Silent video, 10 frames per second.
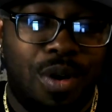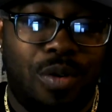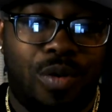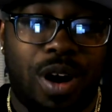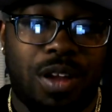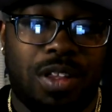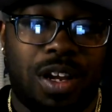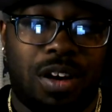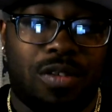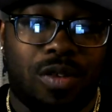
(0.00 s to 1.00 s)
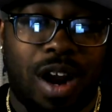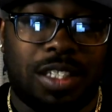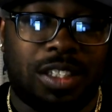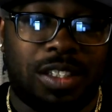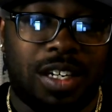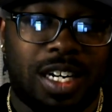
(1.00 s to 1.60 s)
where the aggressor